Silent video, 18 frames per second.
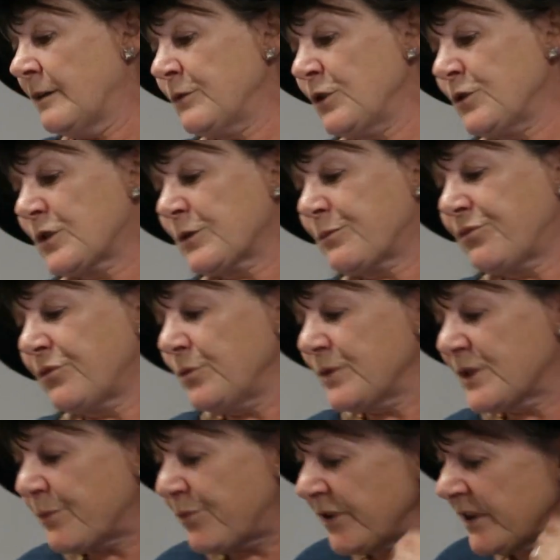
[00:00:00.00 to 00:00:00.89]
who's
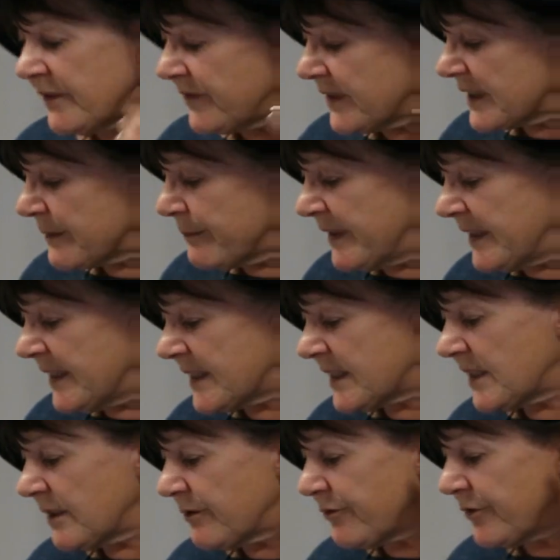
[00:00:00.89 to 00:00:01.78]
the previous
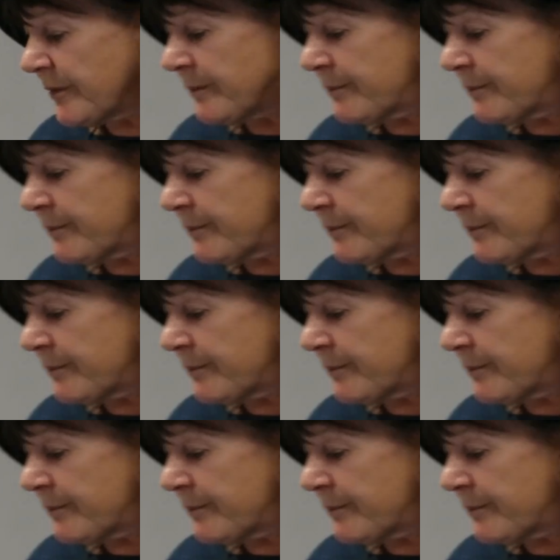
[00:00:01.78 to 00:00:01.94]
Minister for